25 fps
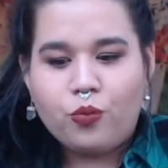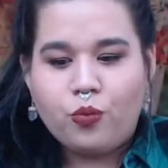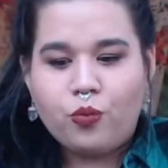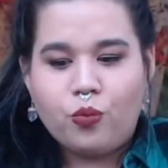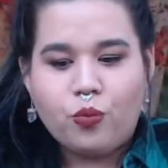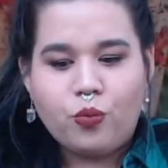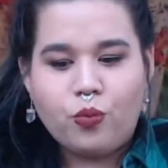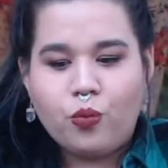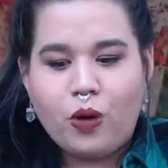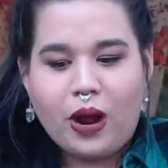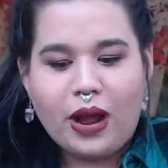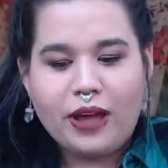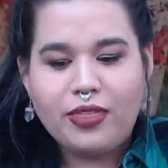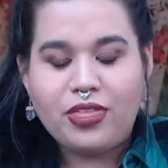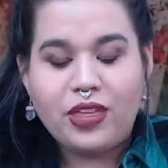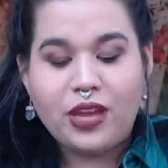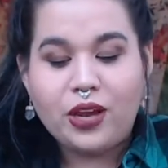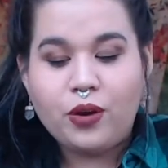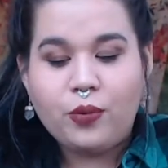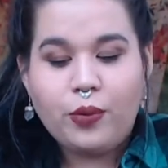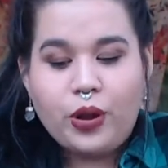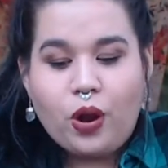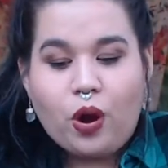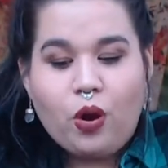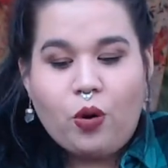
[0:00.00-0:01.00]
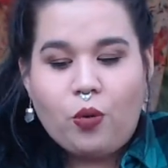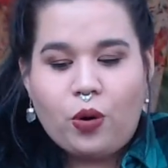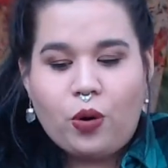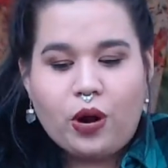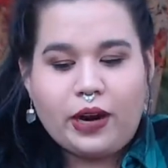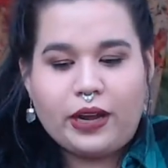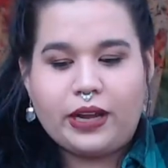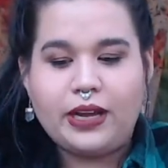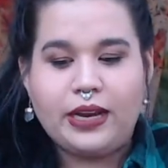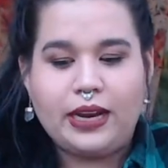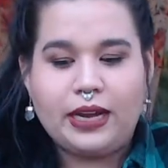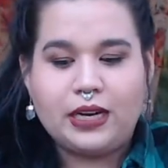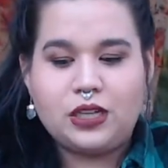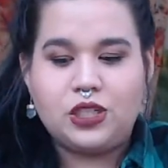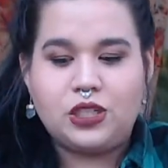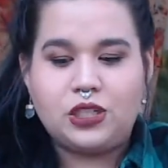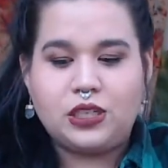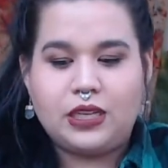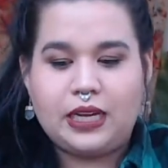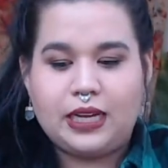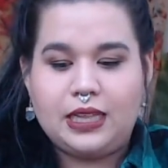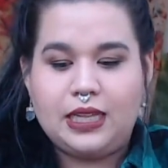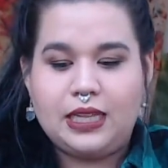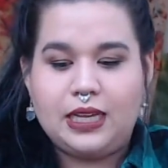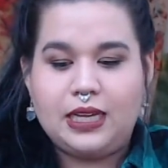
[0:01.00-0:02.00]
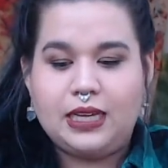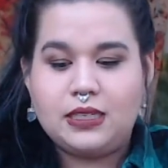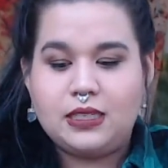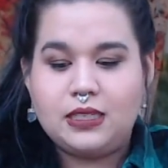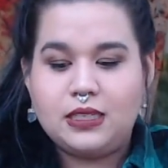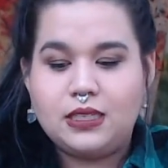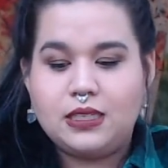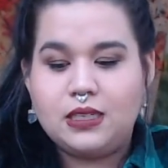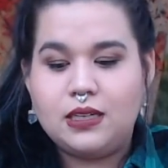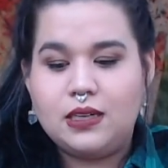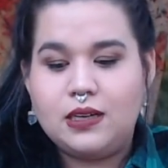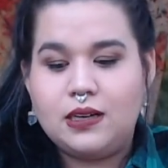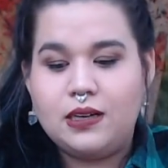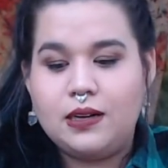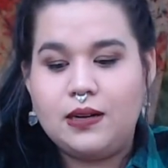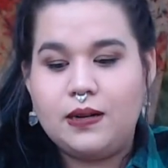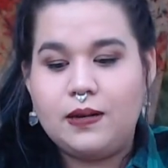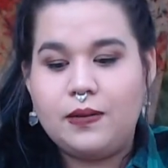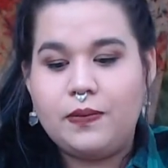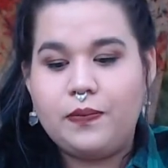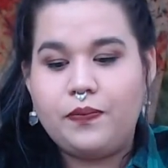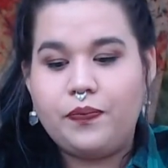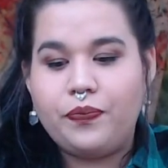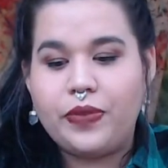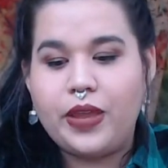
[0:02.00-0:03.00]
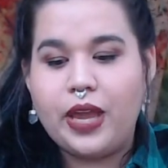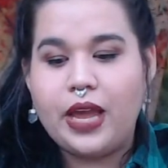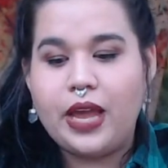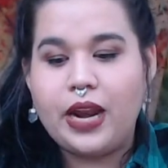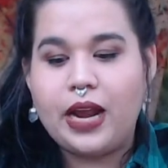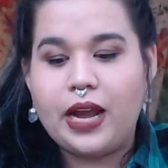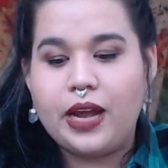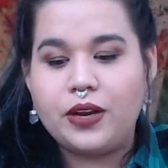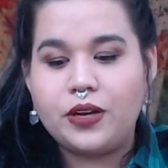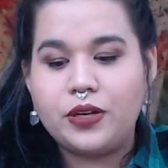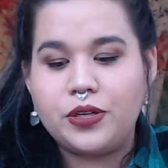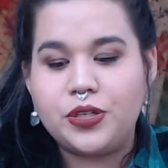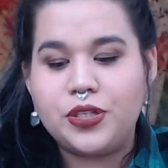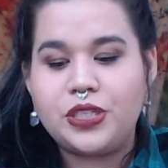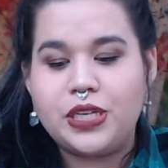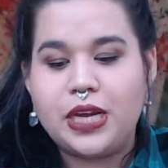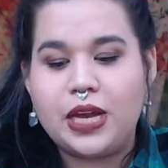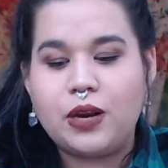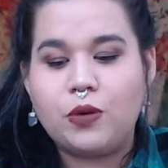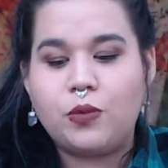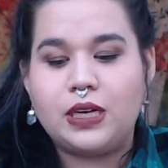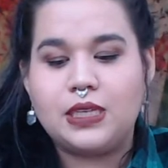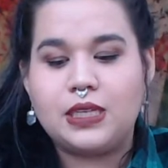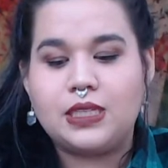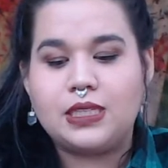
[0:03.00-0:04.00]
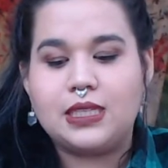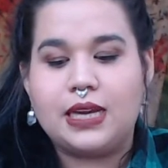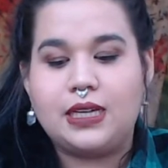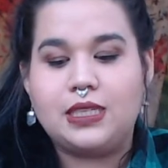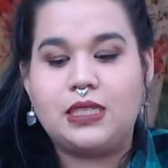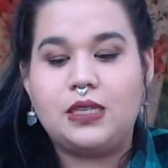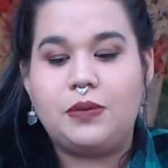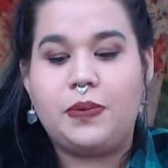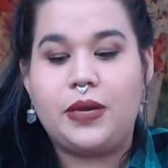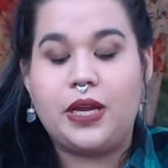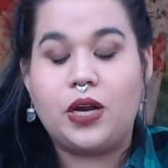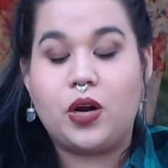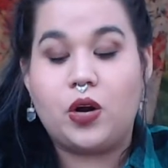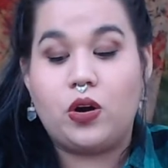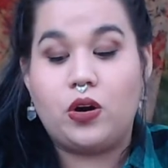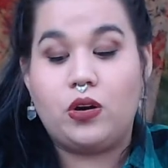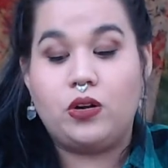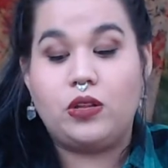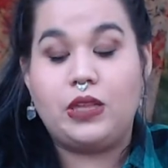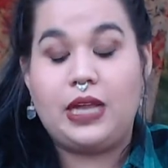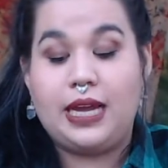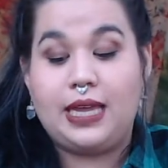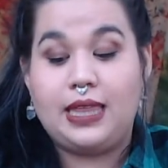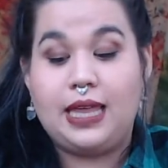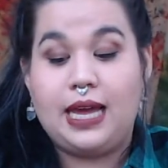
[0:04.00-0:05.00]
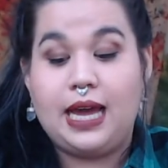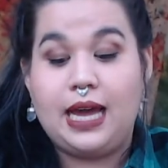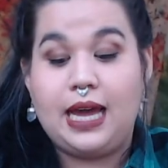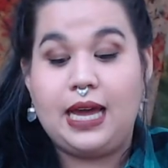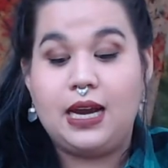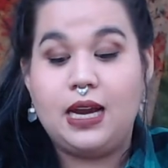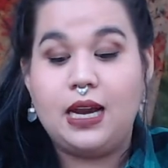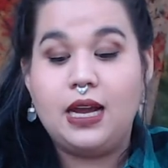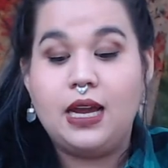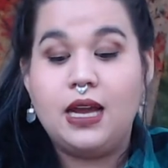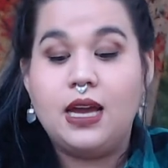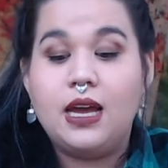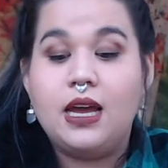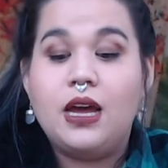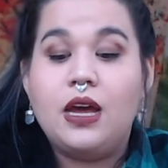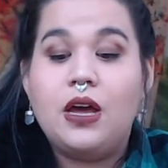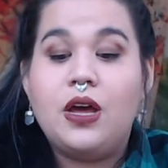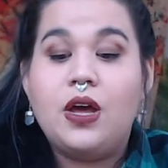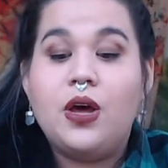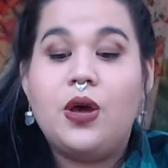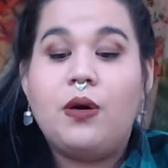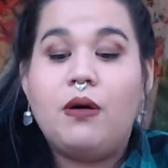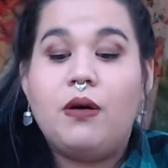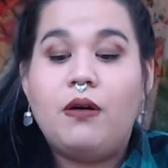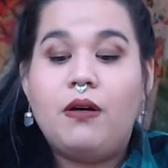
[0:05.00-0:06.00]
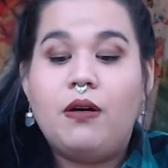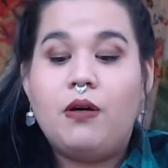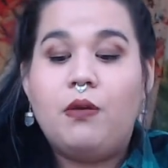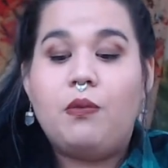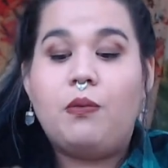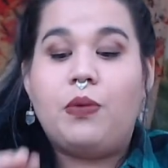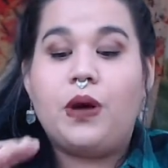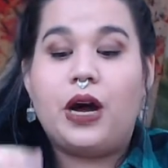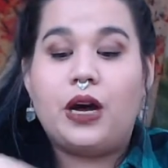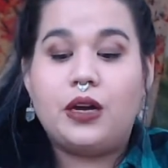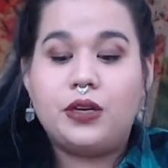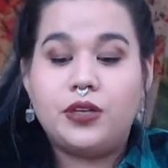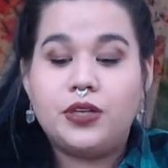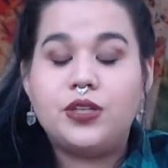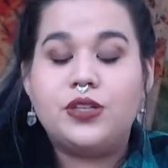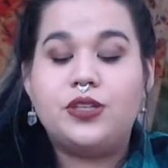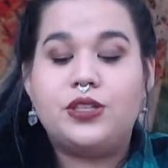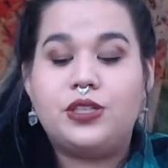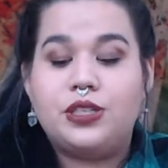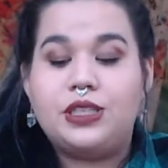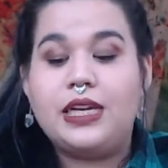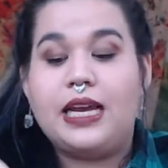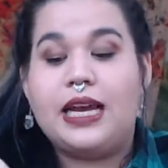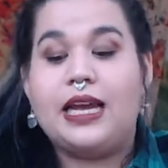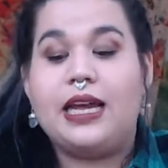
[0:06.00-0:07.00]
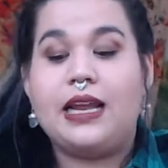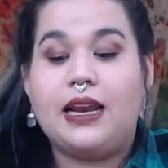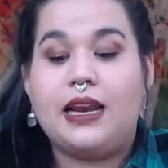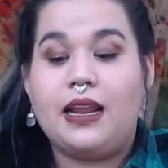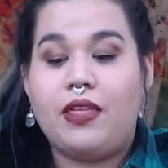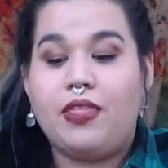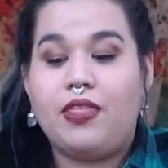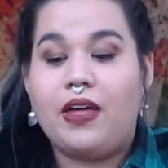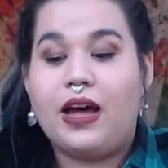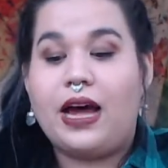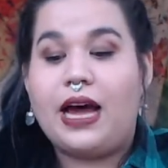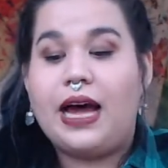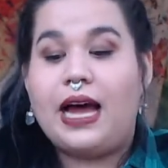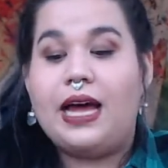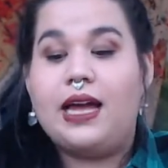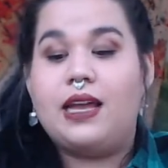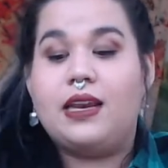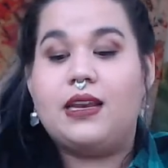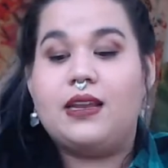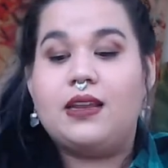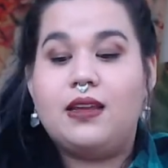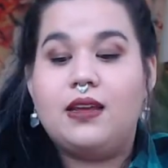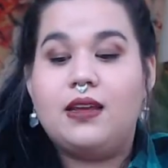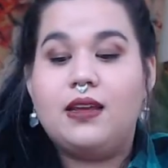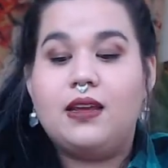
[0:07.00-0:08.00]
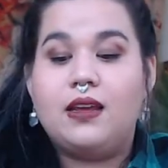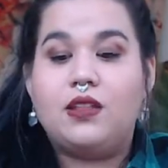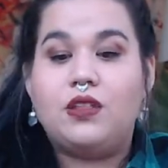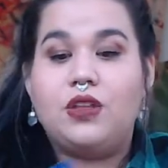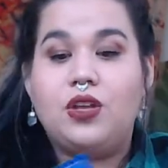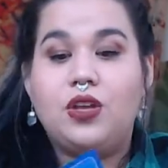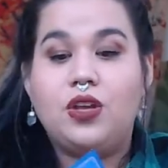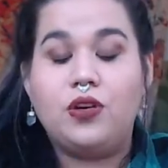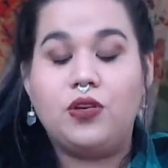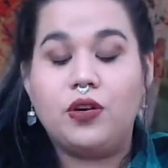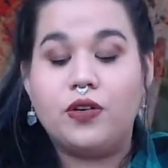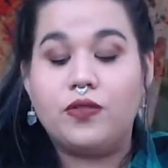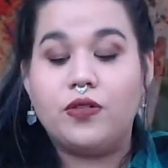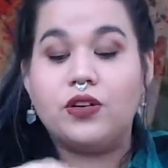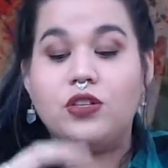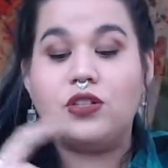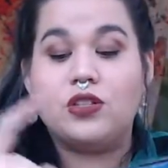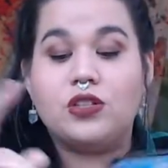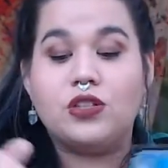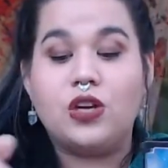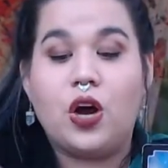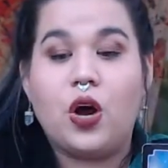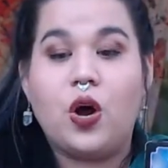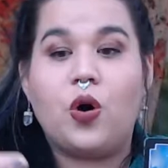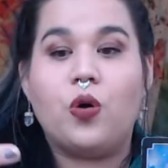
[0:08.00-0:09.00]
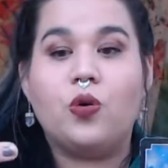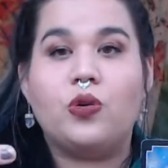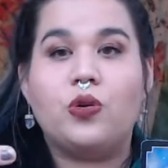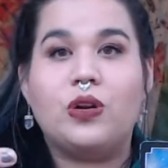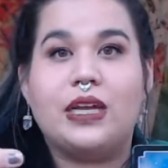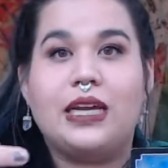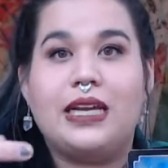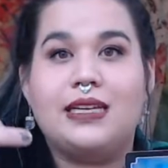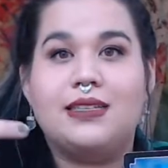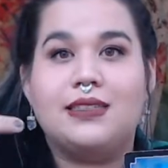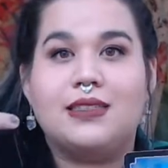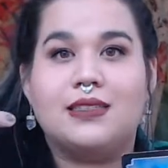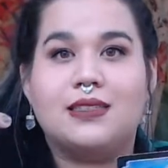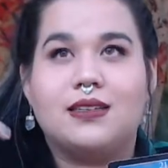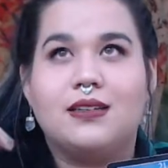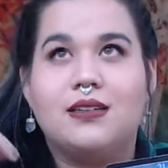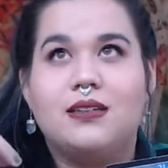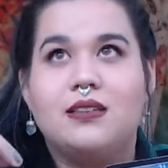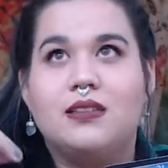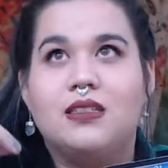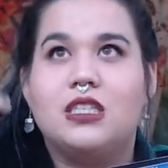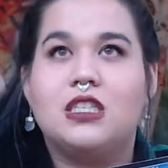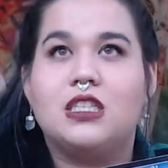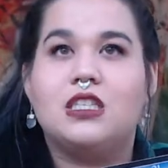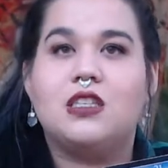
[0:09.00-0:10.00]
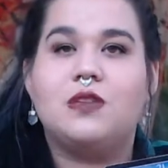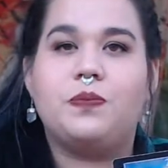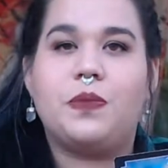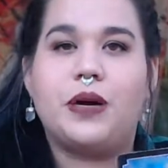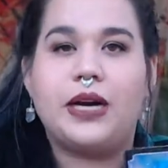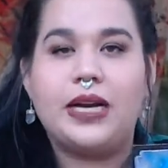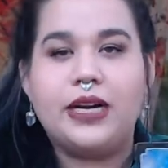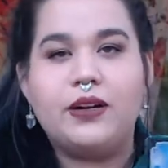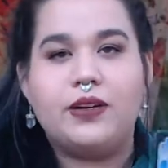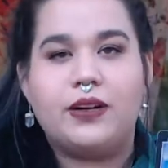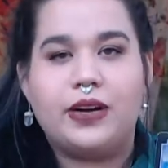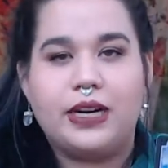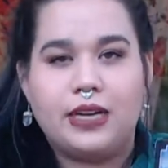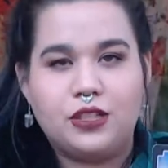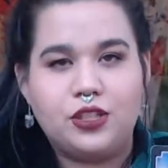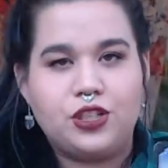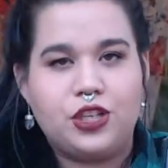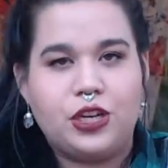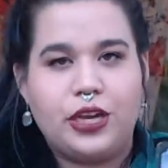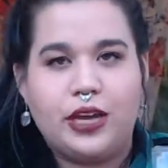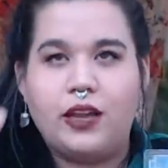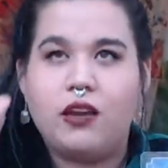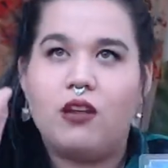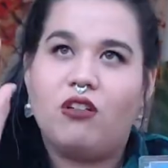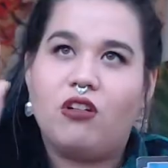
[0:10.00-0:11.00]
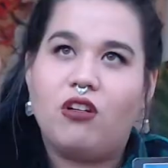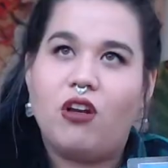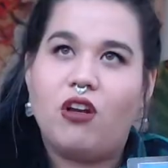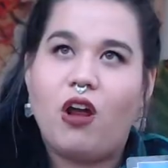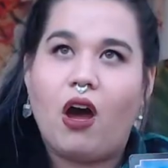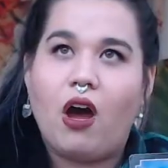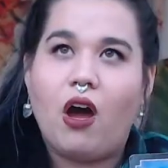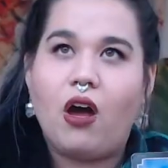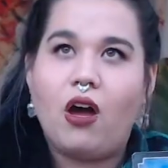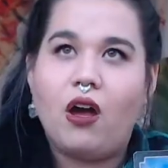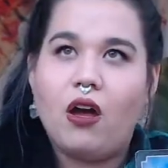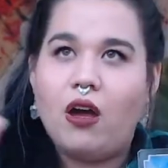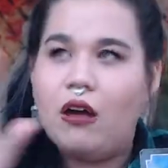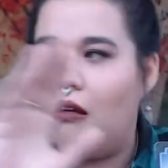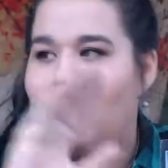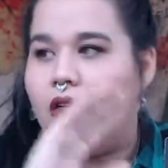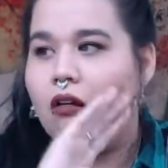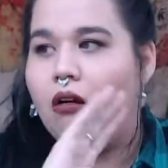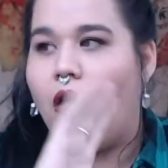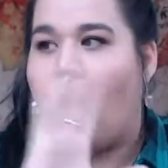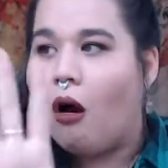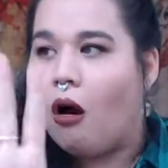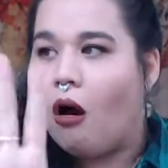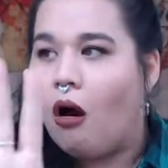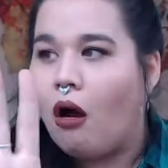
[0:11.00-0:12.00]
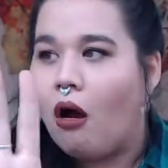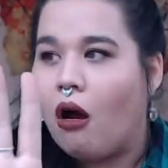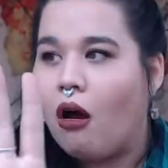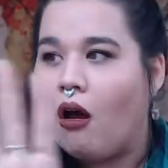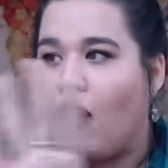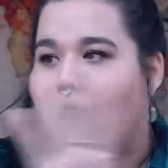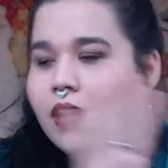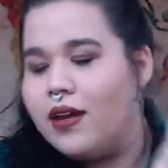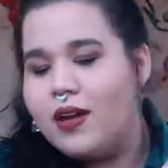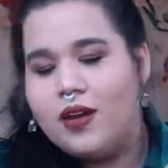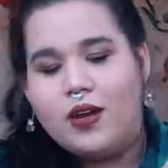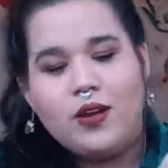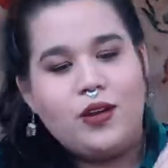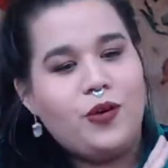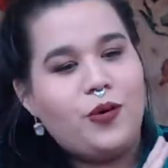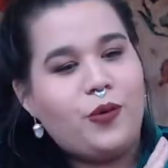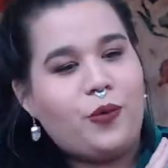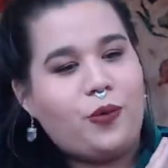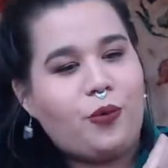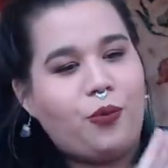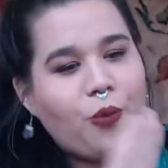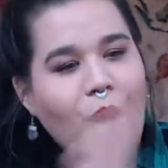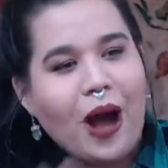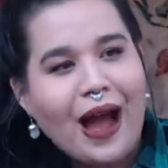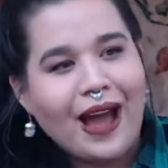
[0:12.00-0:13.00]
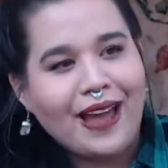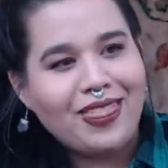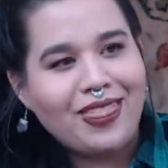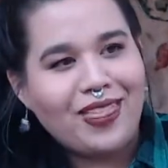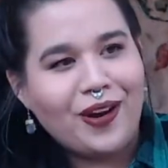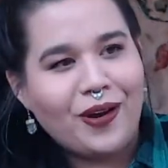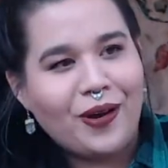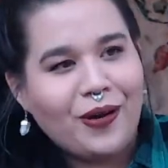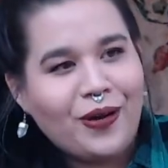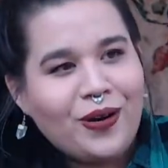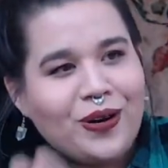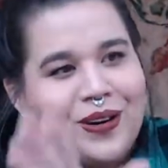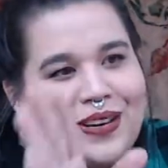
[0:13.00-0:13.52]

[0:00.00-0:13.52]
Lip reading: I think we all want a connection like this. And I understand what it's like to be hurt like that. But understand that the universe not only is conspiring shit. Oh, why though?